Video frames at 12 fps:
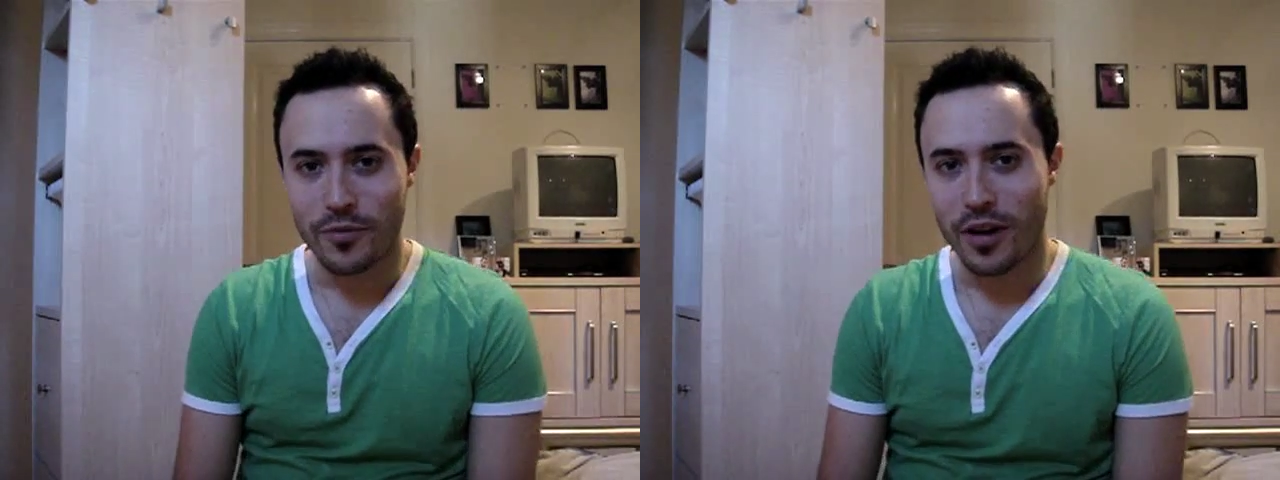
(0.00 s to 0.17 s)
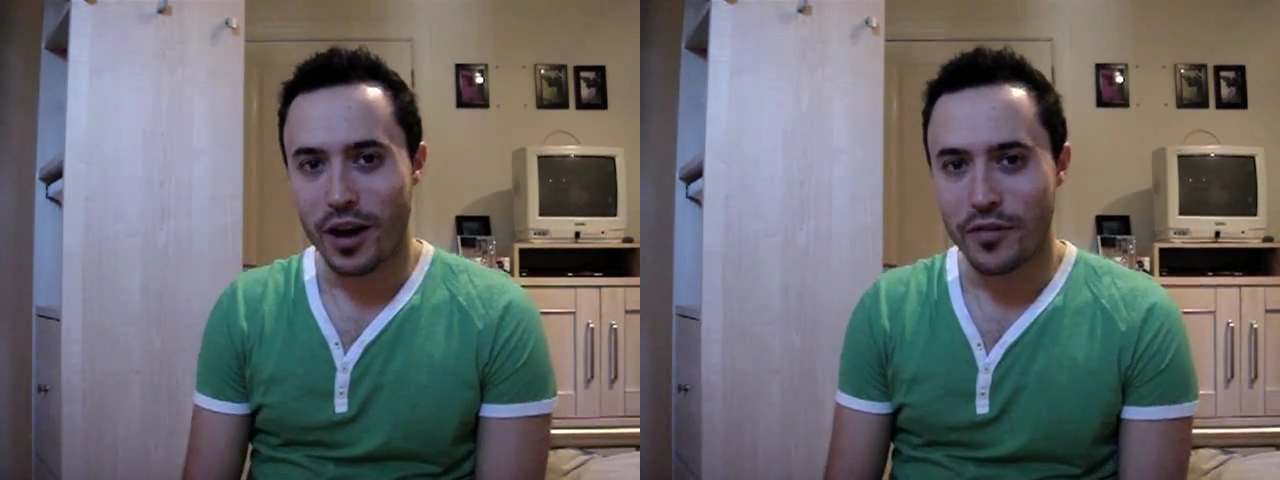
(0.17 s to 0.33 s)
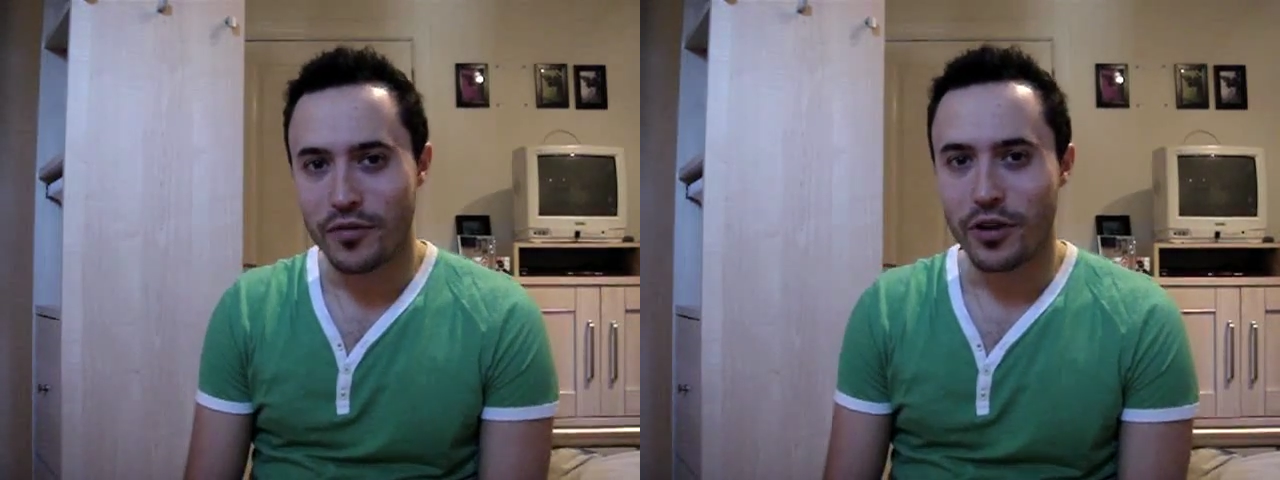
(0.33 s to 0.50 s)
for
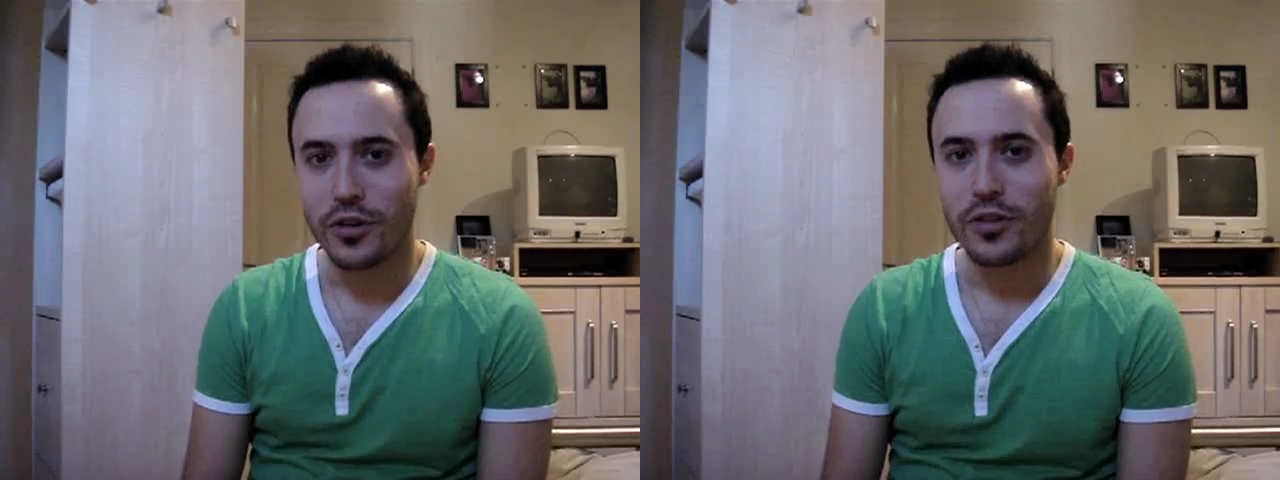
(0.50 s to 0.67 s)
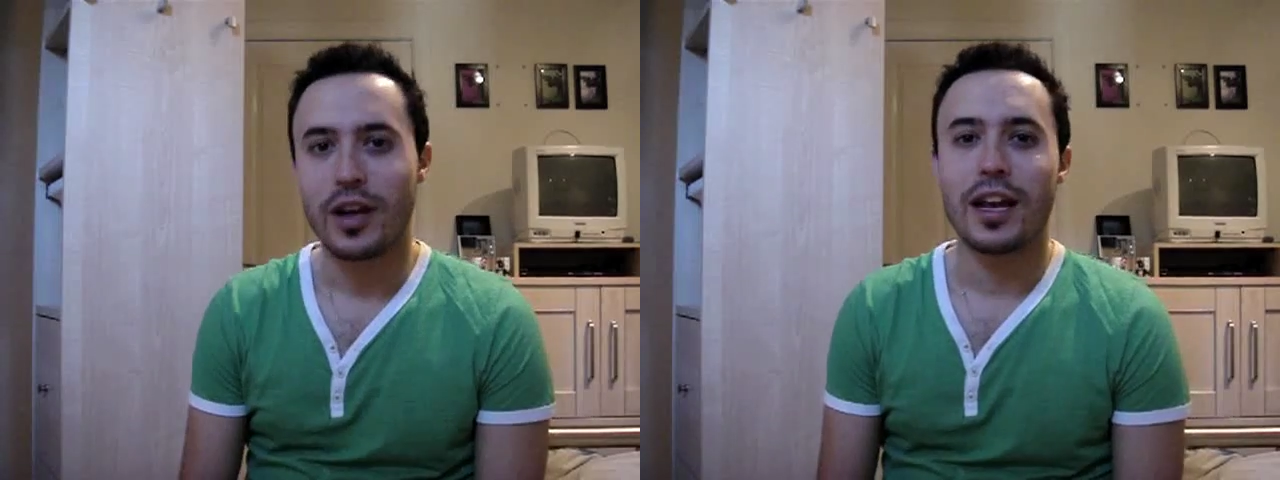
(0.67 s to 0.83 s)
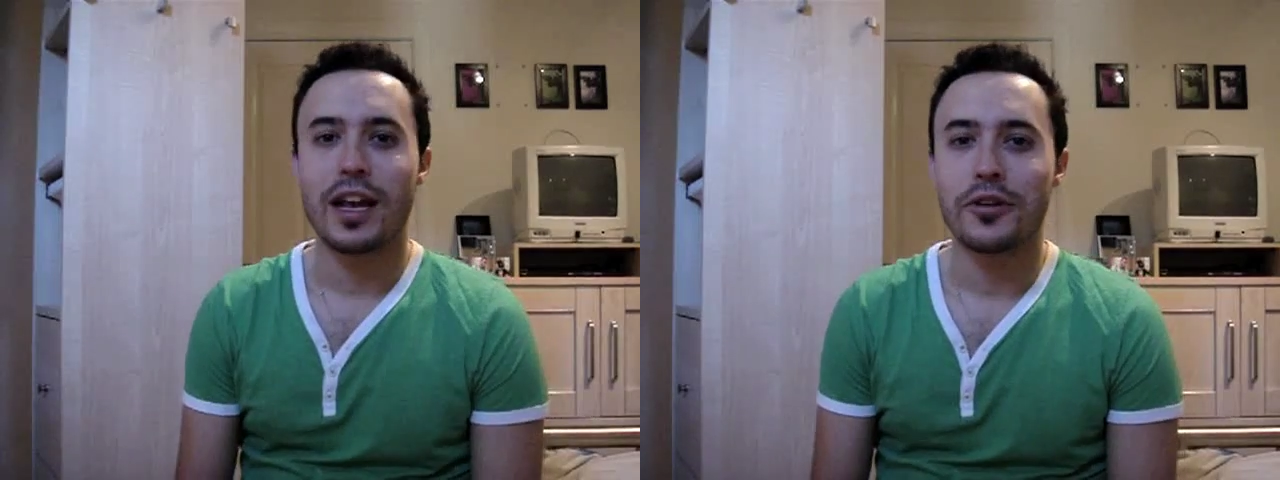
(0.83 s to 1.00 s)
iPhone
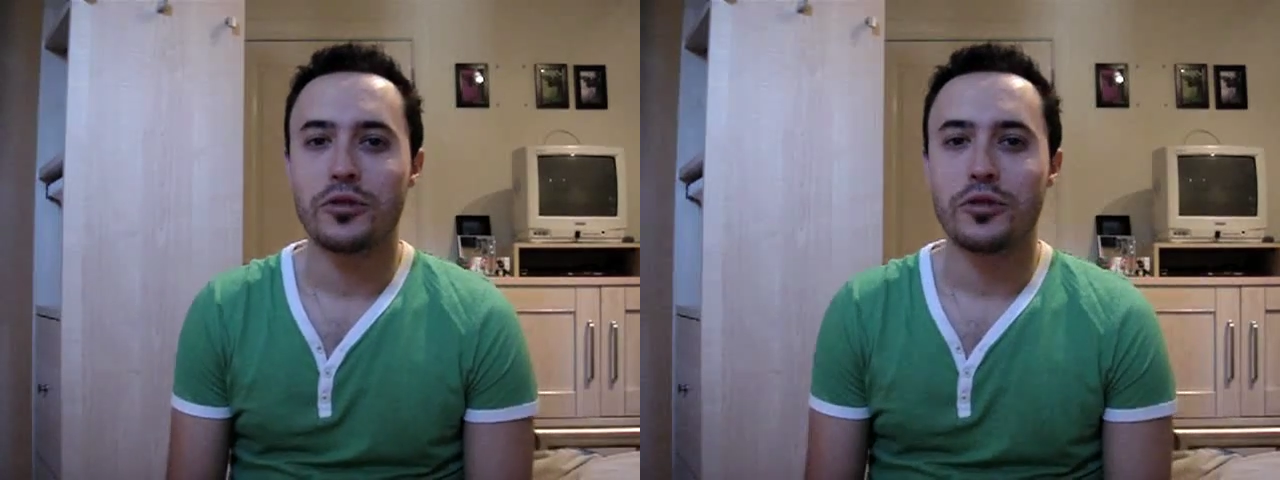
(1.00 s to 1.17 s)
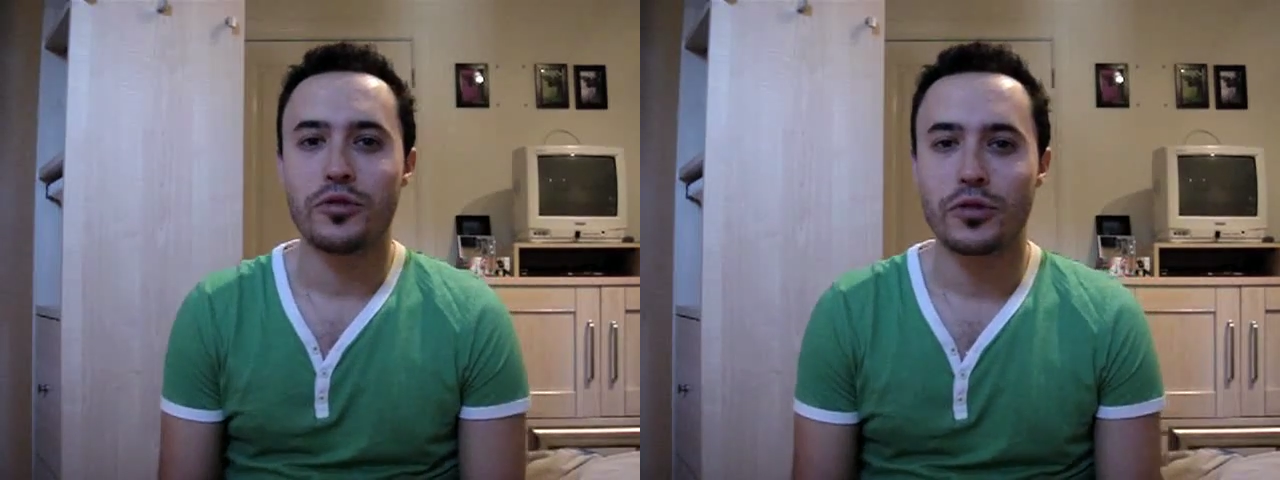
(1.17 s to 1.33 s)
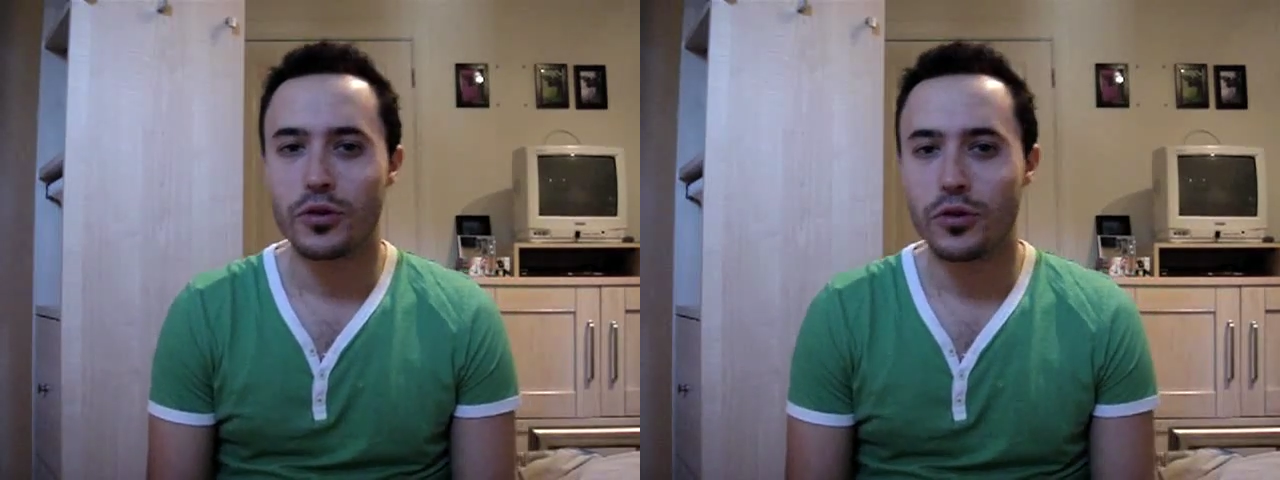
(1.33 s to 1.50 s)
that allows
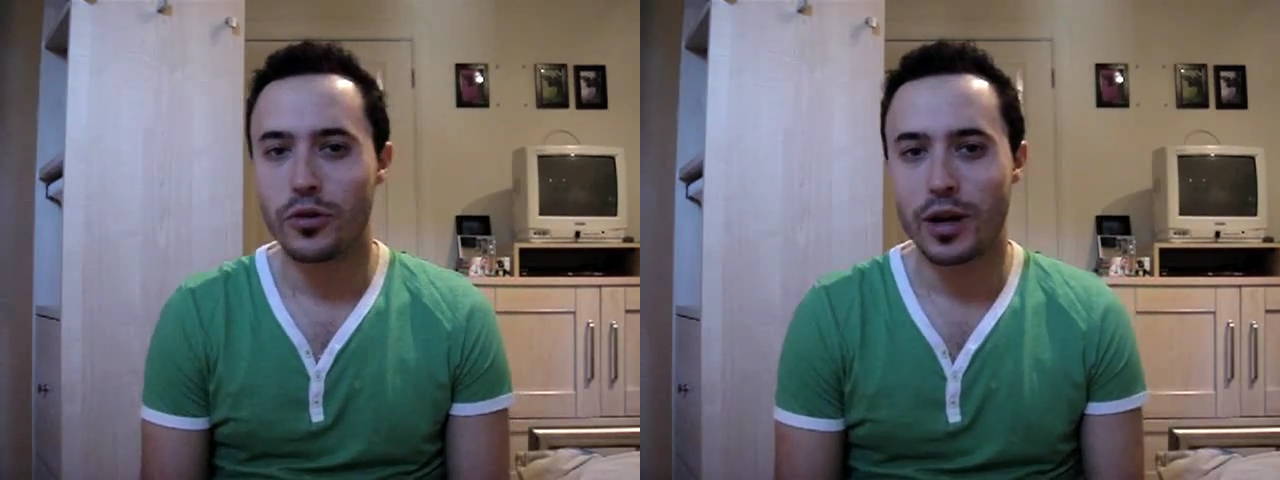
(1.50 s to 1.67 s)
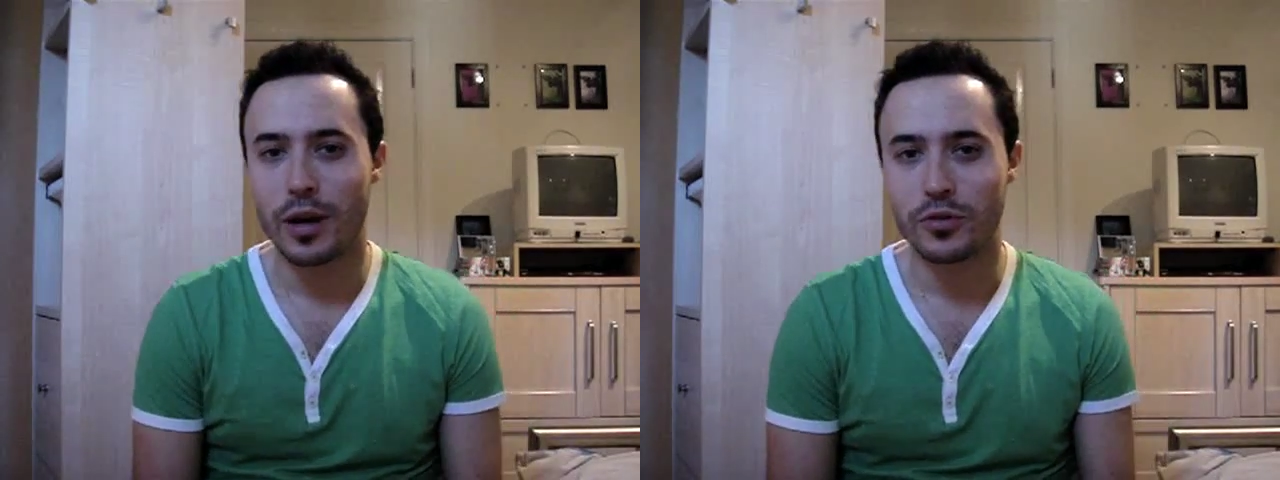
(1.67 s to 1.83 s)
you to record